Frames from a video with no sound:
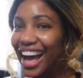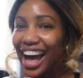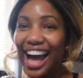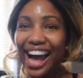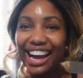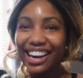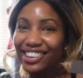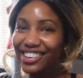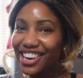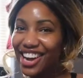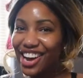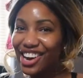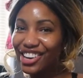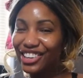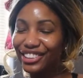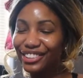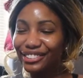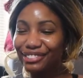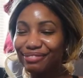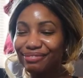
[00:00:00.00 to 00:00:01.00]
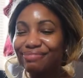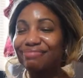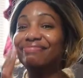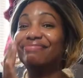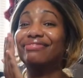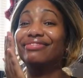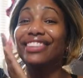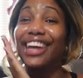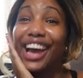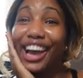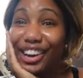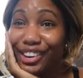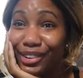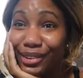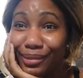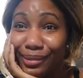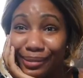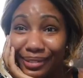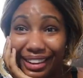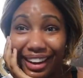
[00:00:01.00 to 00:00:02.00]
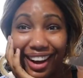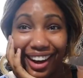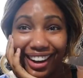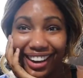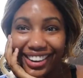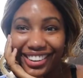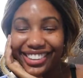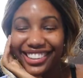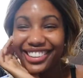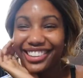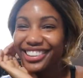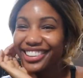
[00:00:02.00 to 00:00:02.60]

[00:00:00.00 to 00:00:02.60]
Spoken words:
I don't know. I hope not.